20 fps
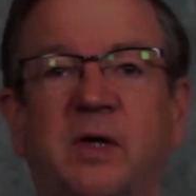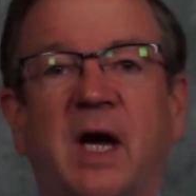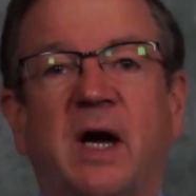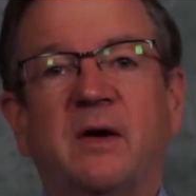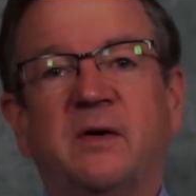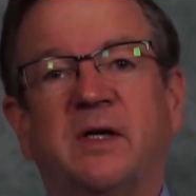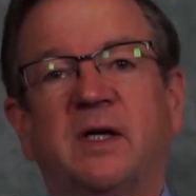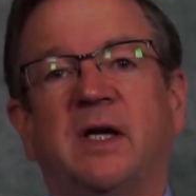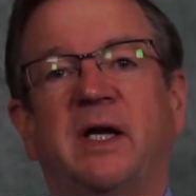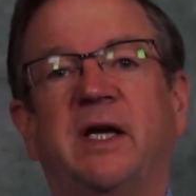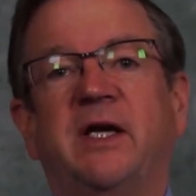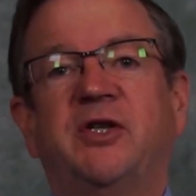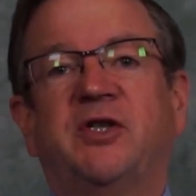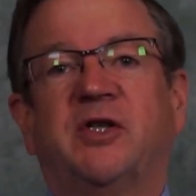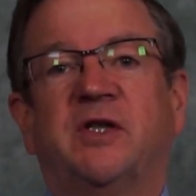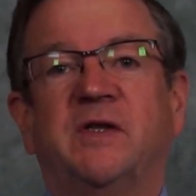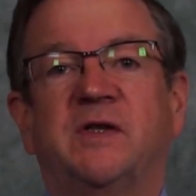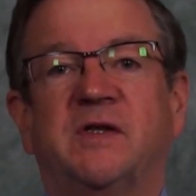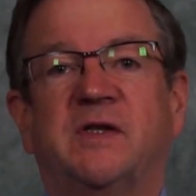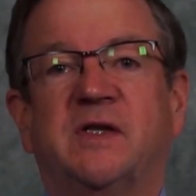
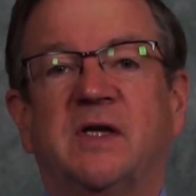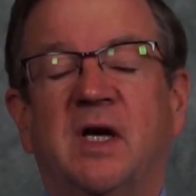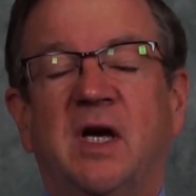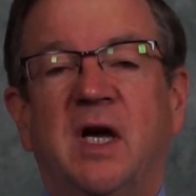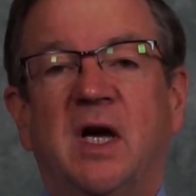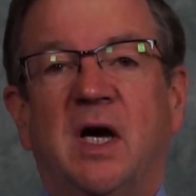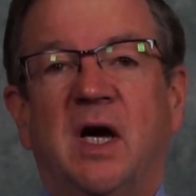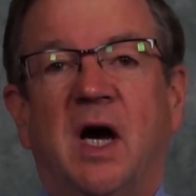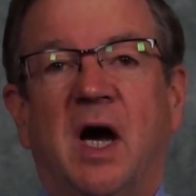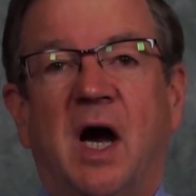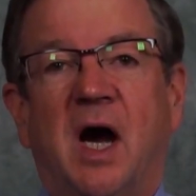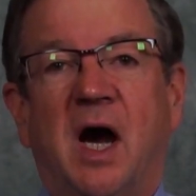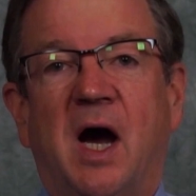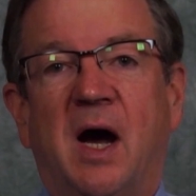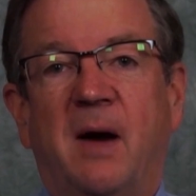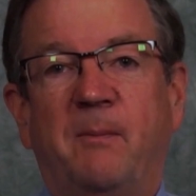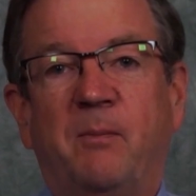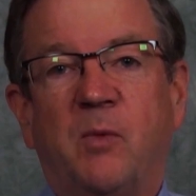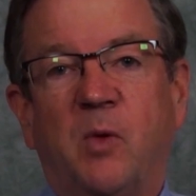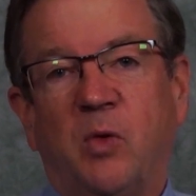calculations,
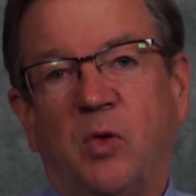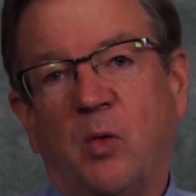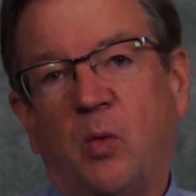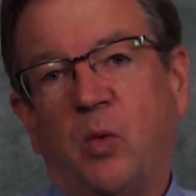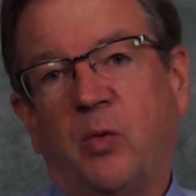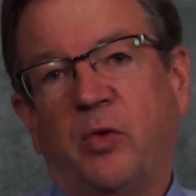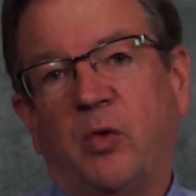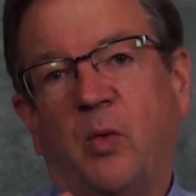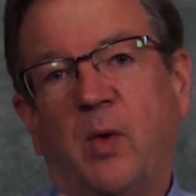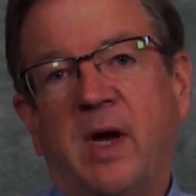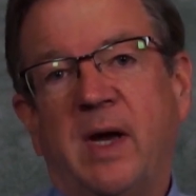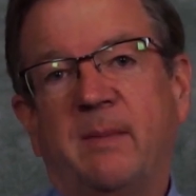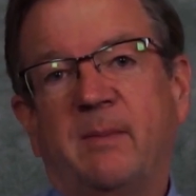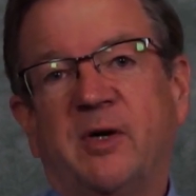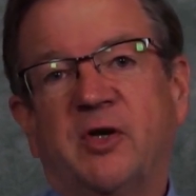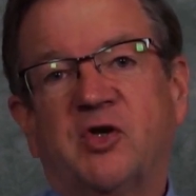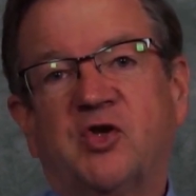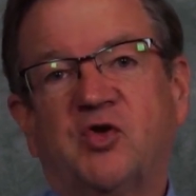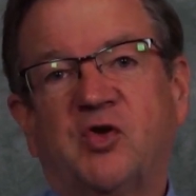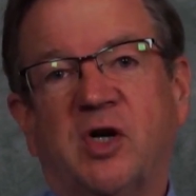the way I'm
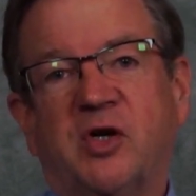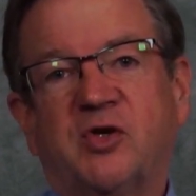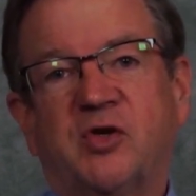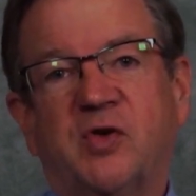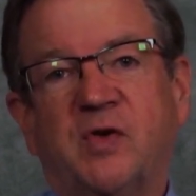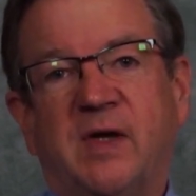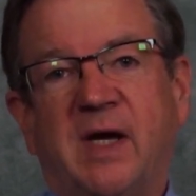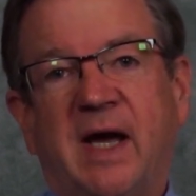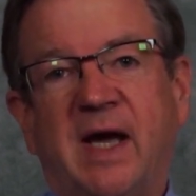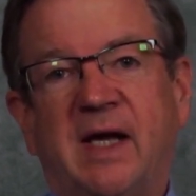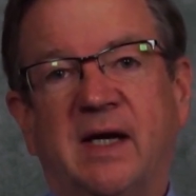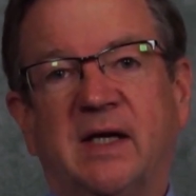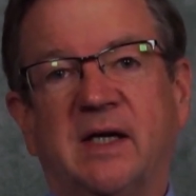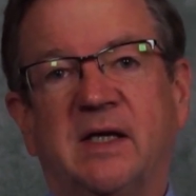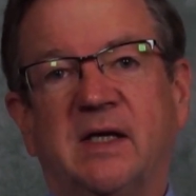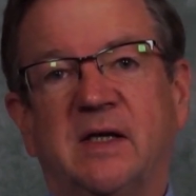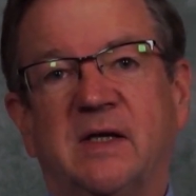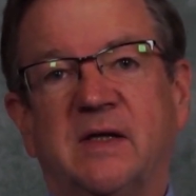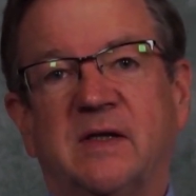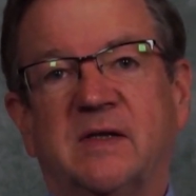going to structure that
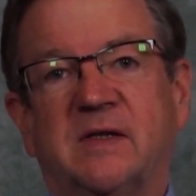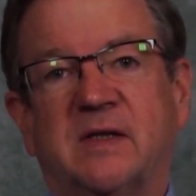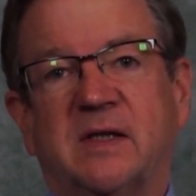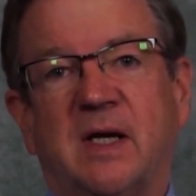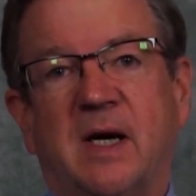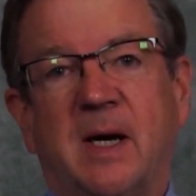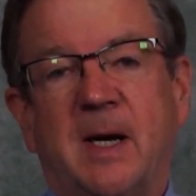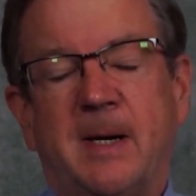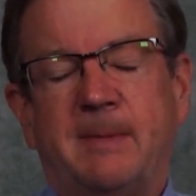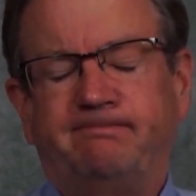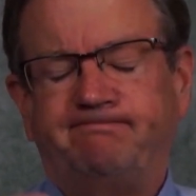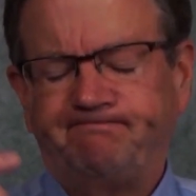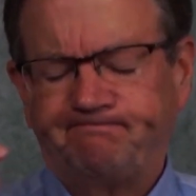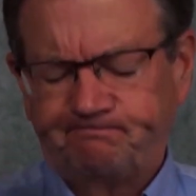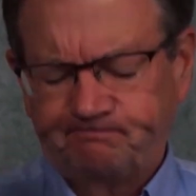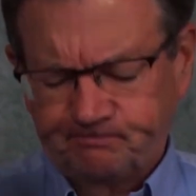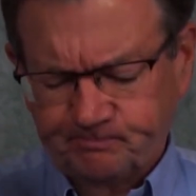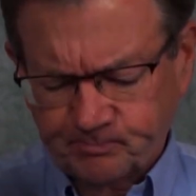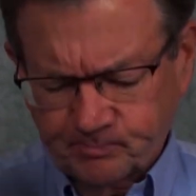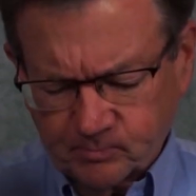is
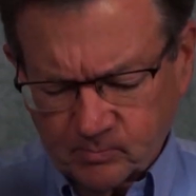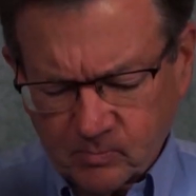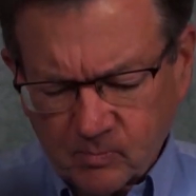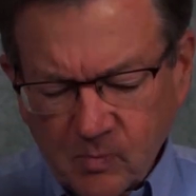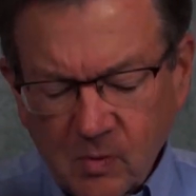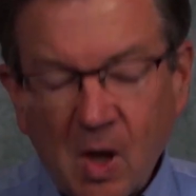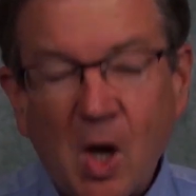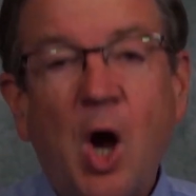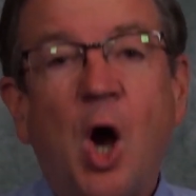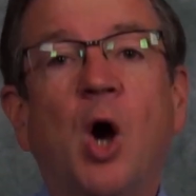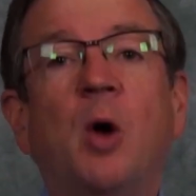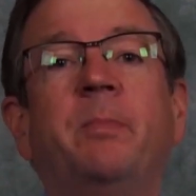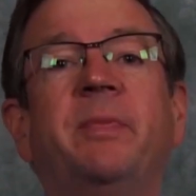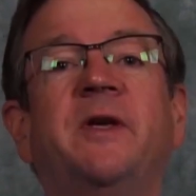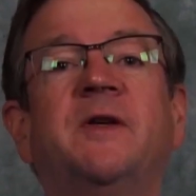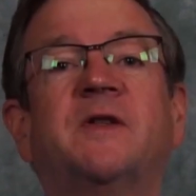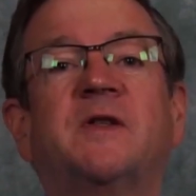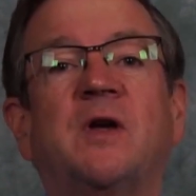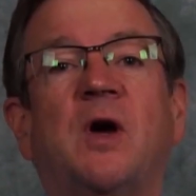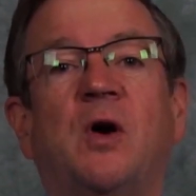I'll
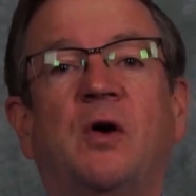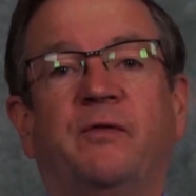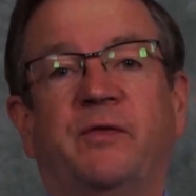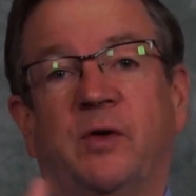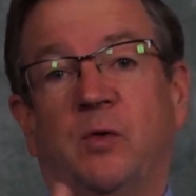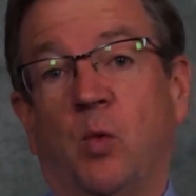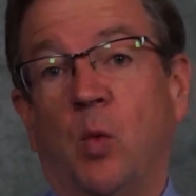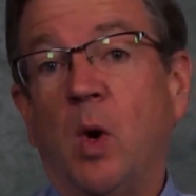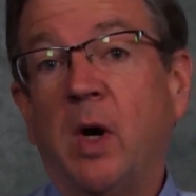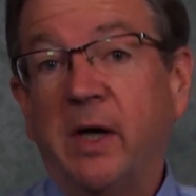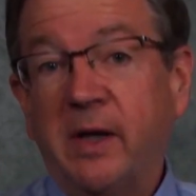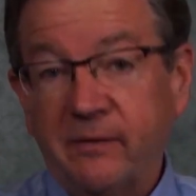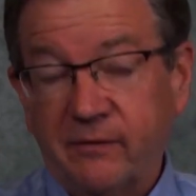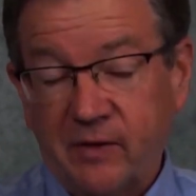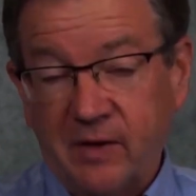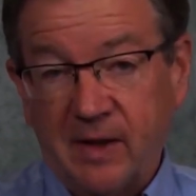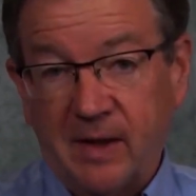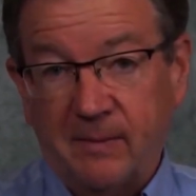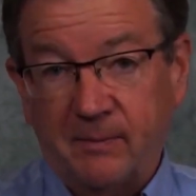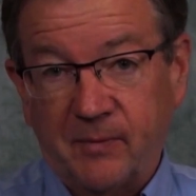be solving one of
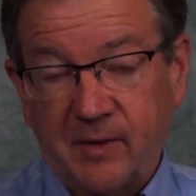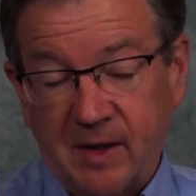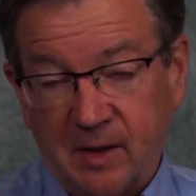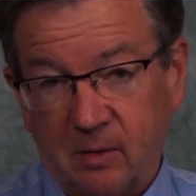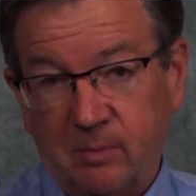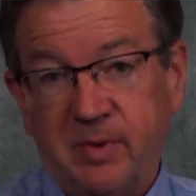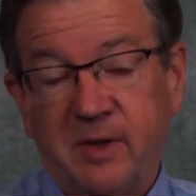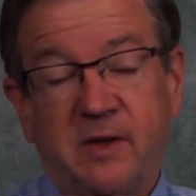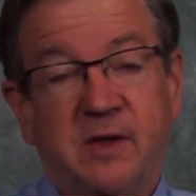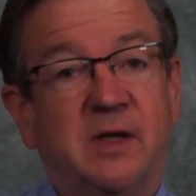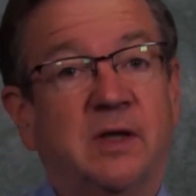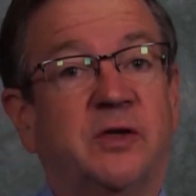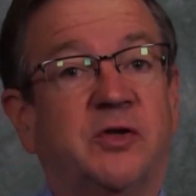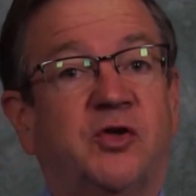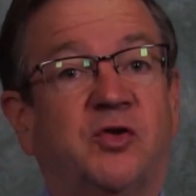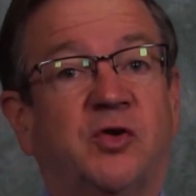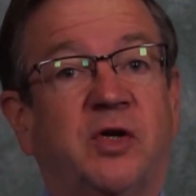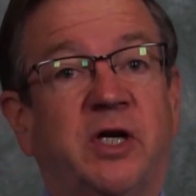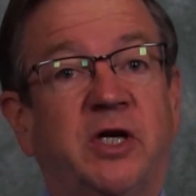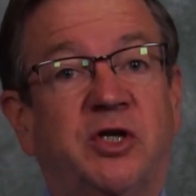them. That'll be the
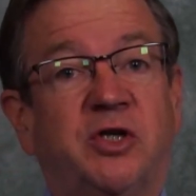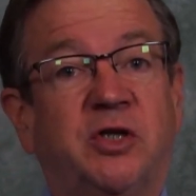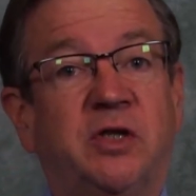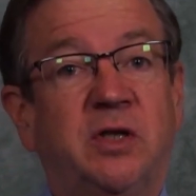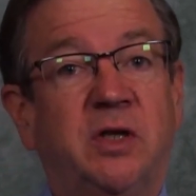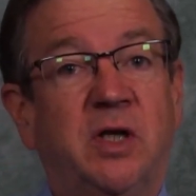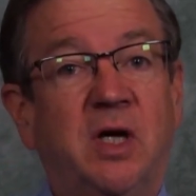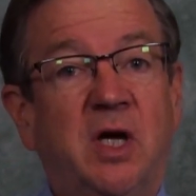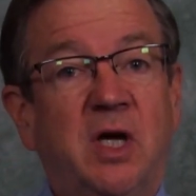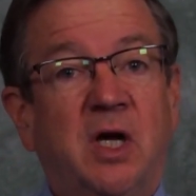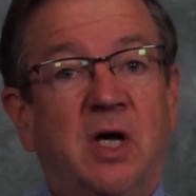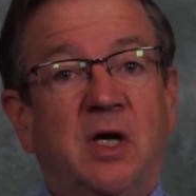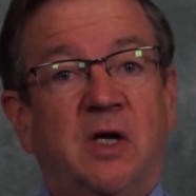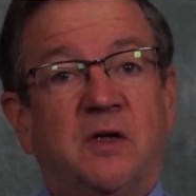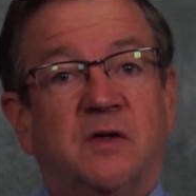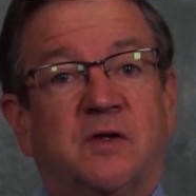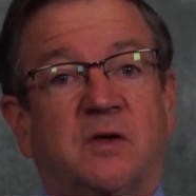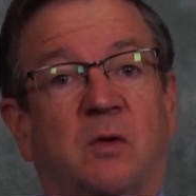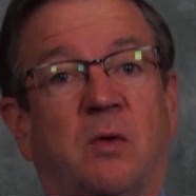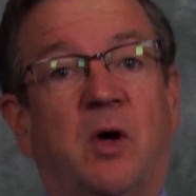illustration.
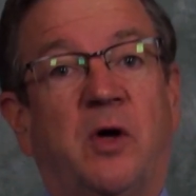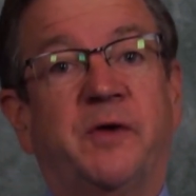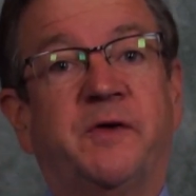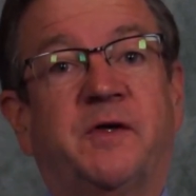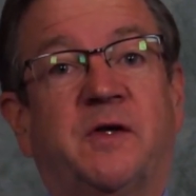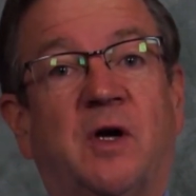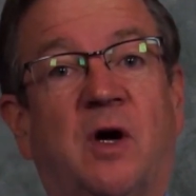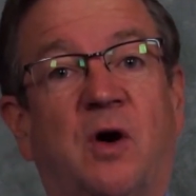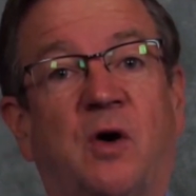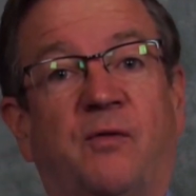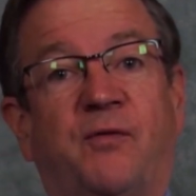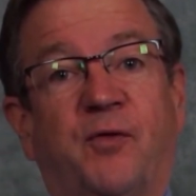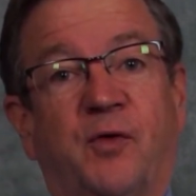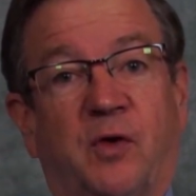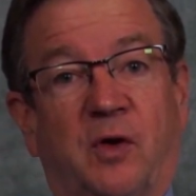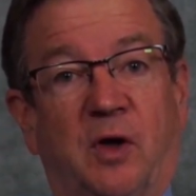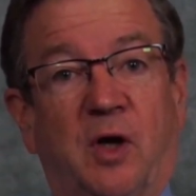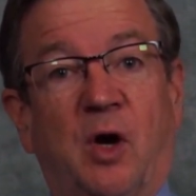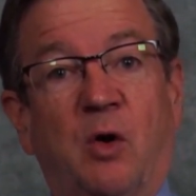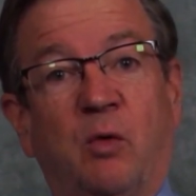So I'll solve for
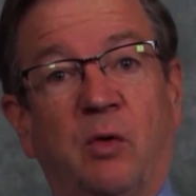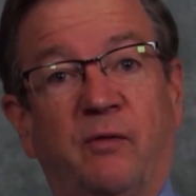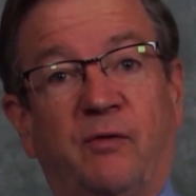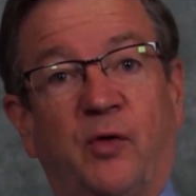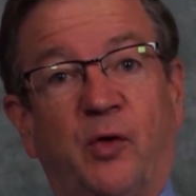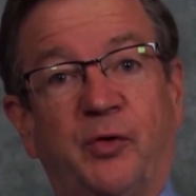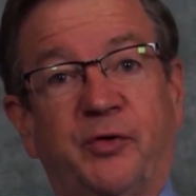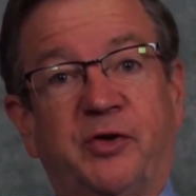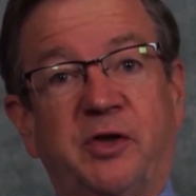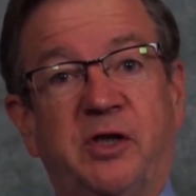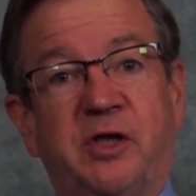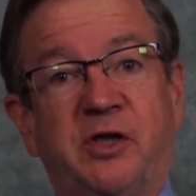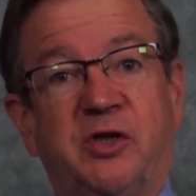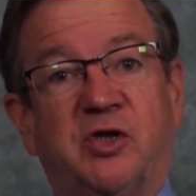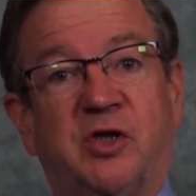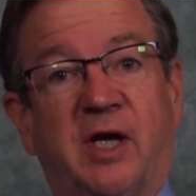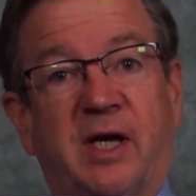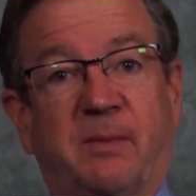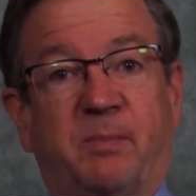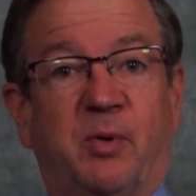the lower
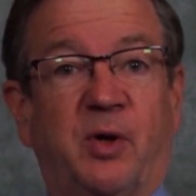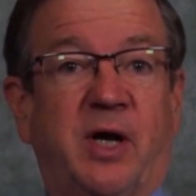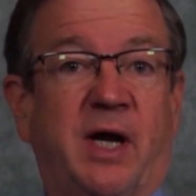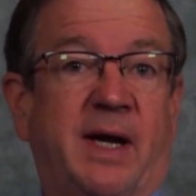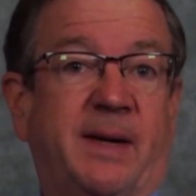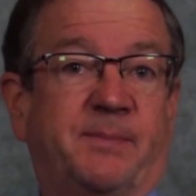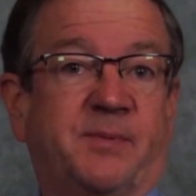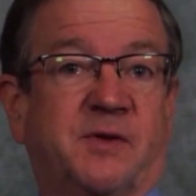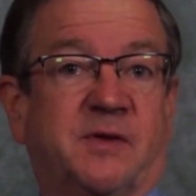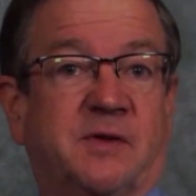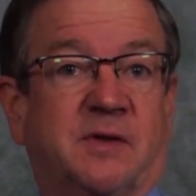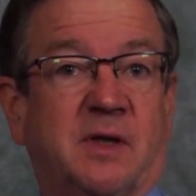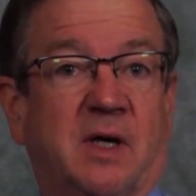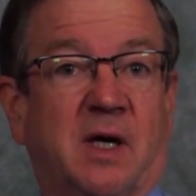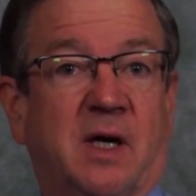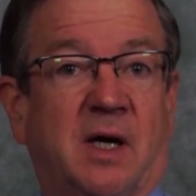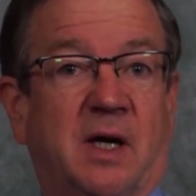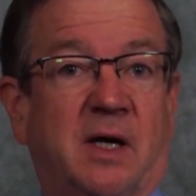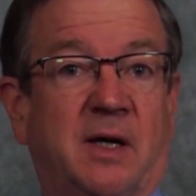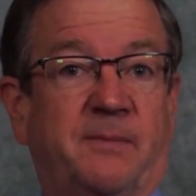voltage, like perhaps
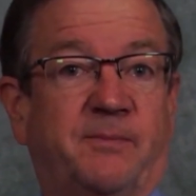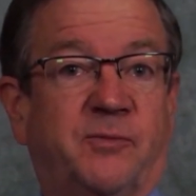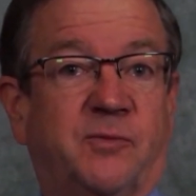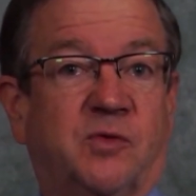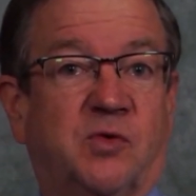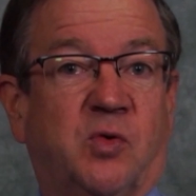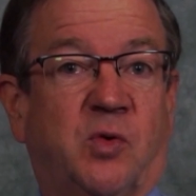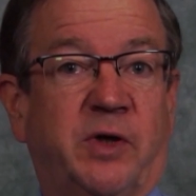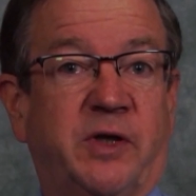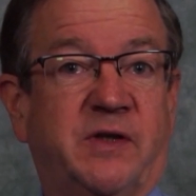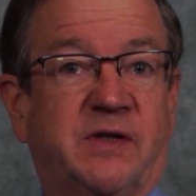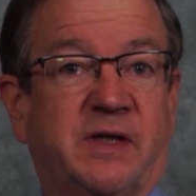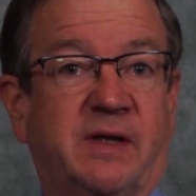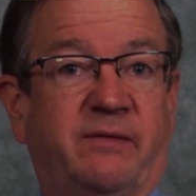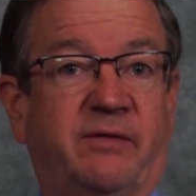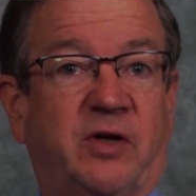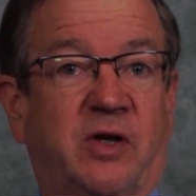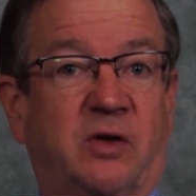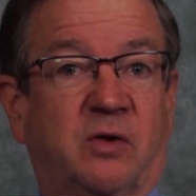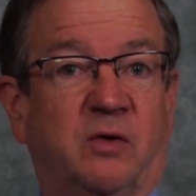
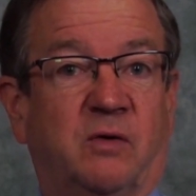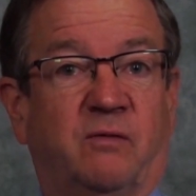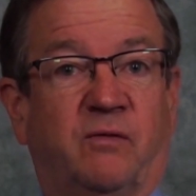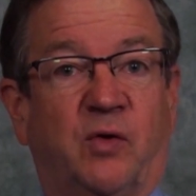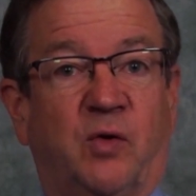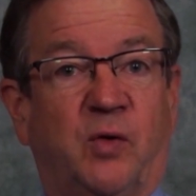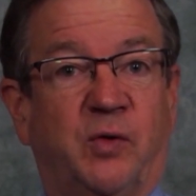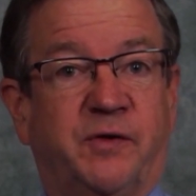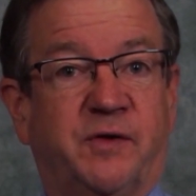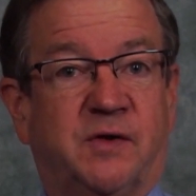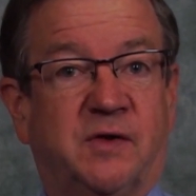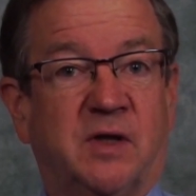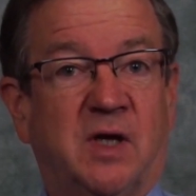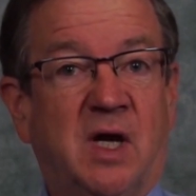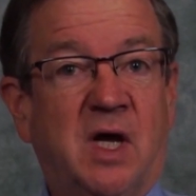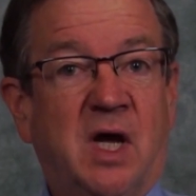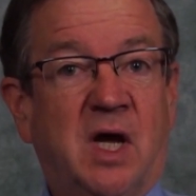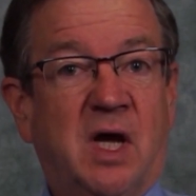2700 volts.